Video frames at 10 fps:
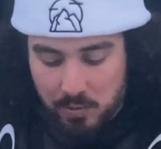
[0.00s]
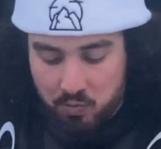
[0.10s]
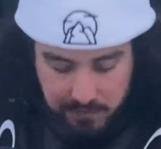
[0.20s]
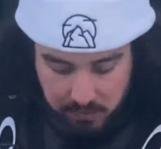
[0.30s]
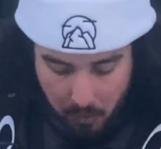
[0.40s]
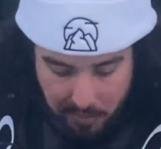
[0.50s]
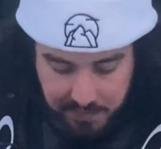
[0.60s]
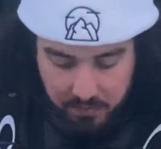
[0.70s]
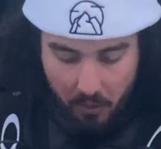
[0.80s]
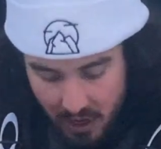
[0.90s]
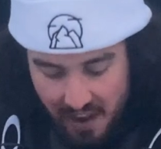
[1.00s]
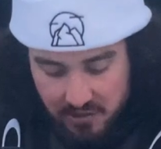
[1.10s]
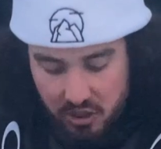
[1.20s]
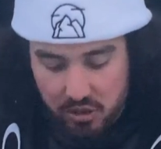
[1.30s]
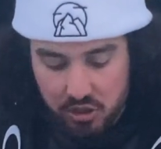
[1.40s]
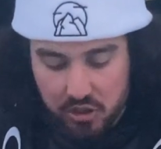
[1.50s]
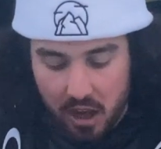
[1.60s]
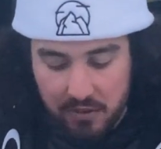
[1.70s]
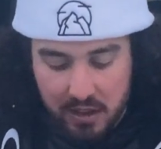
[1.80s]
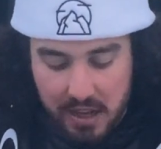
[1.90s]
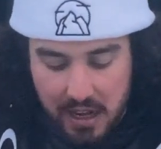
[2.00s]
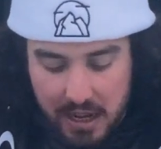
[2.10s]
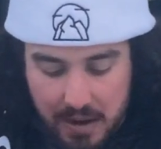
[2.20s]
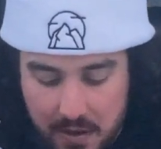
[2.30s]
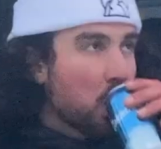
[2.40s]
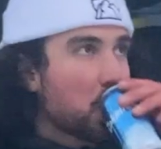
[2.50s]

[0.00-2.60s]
Mm. Just shoveling it in.